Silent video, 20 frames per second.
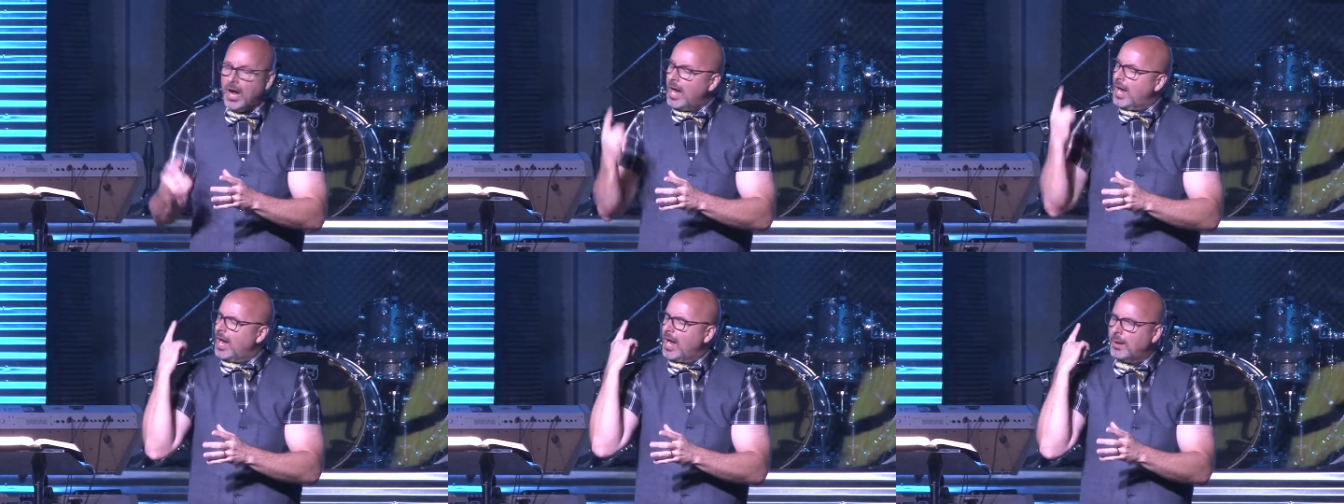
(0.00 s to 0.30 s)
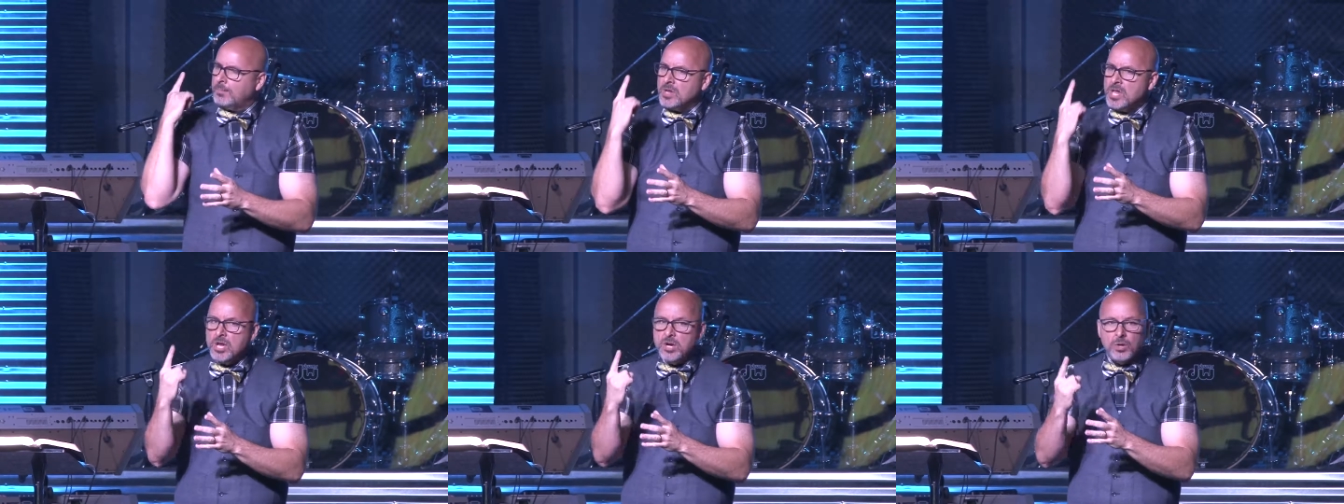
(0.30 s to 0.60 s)
I,
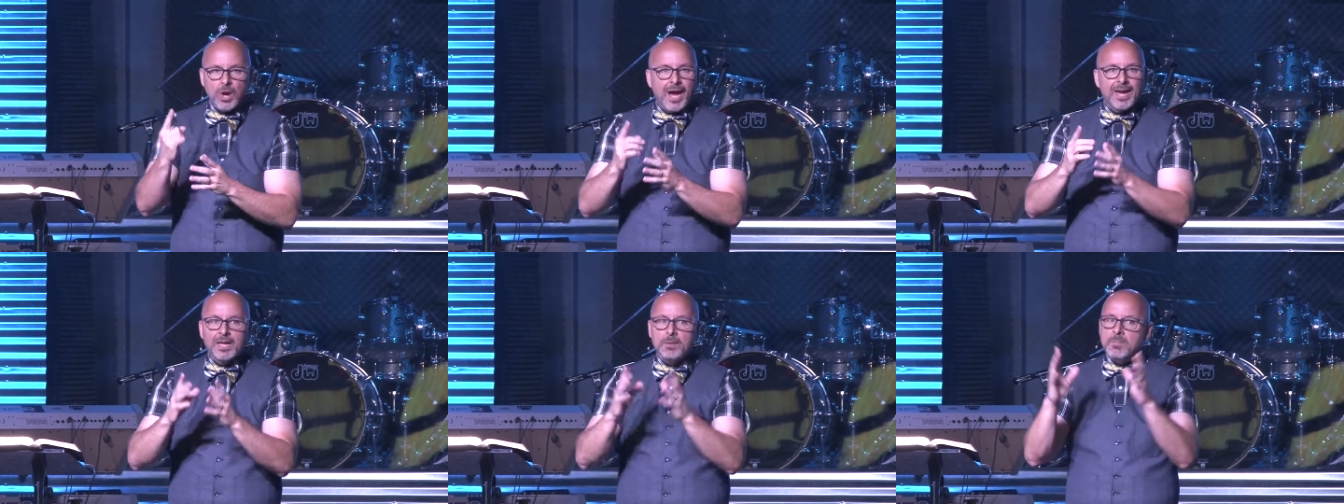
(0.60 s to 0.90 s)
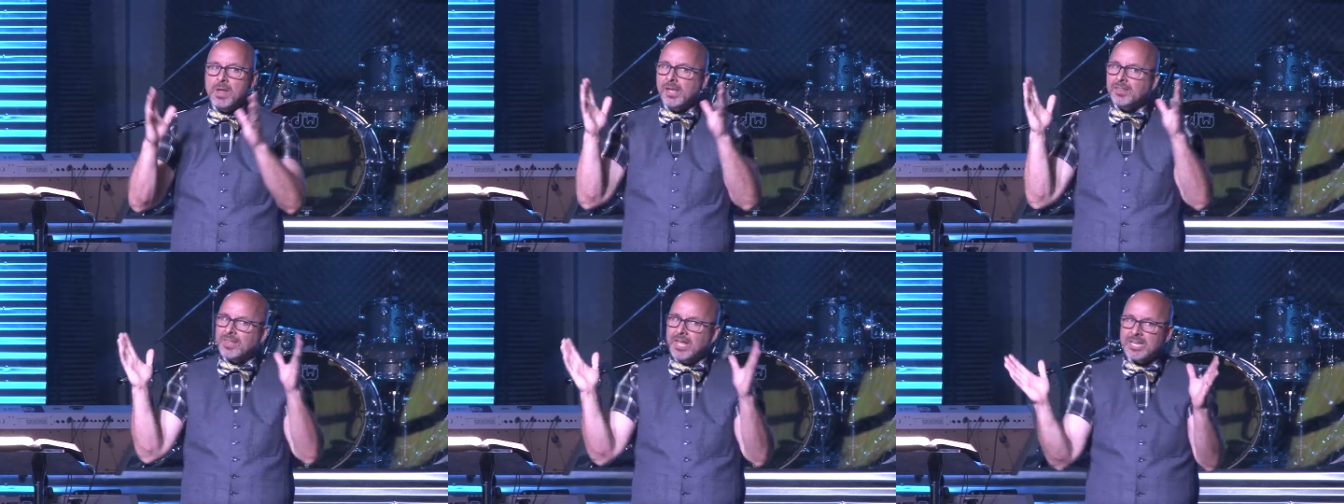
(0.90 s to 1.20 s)
I'm here. I can
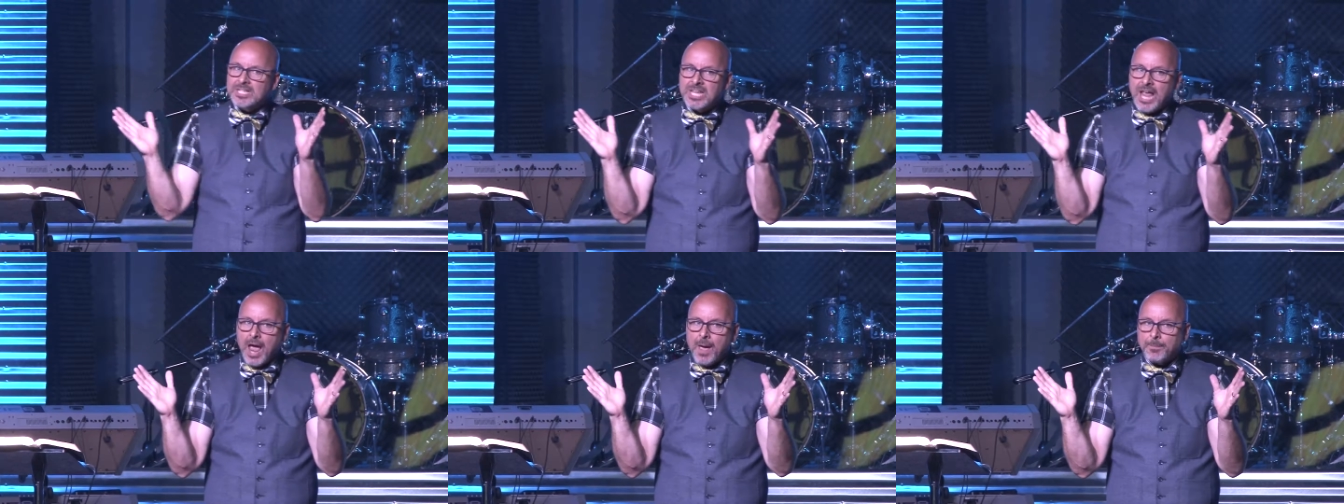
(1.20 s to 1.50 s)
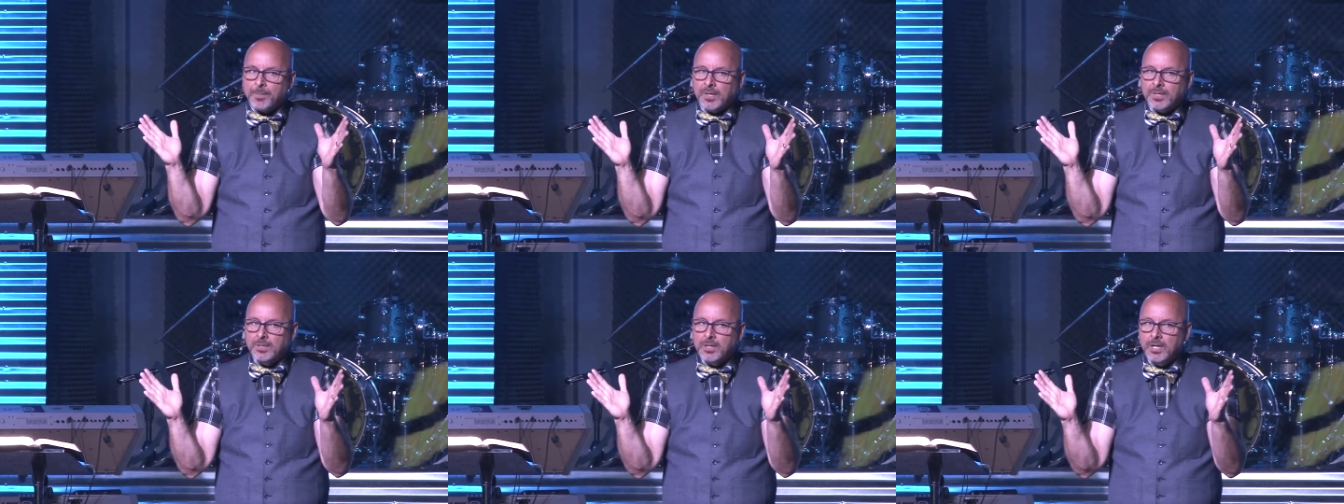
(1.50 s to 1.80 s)
make things
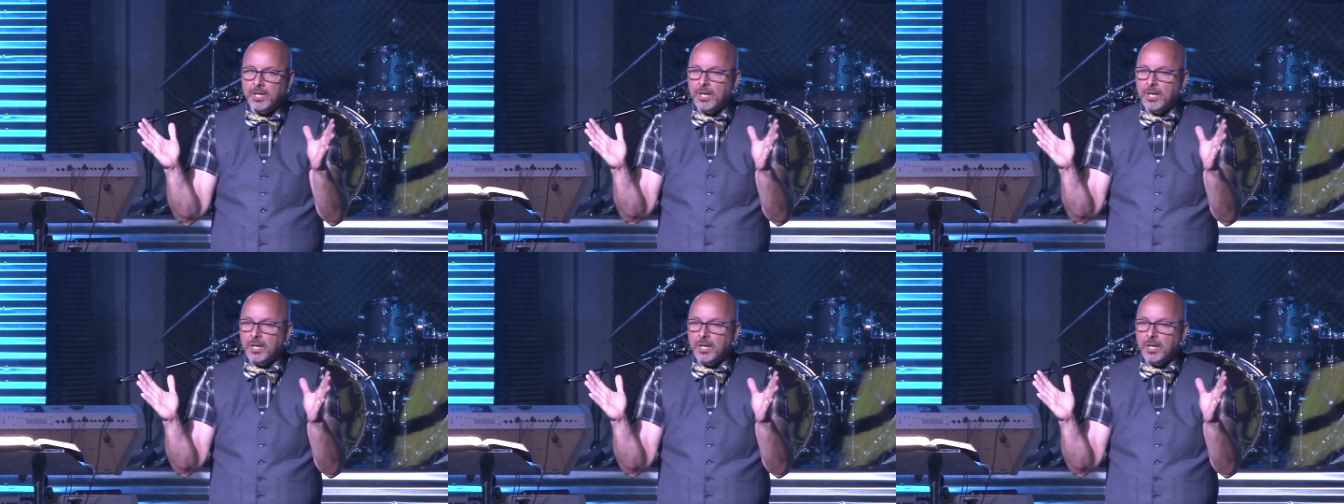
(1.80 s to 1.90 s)
happen.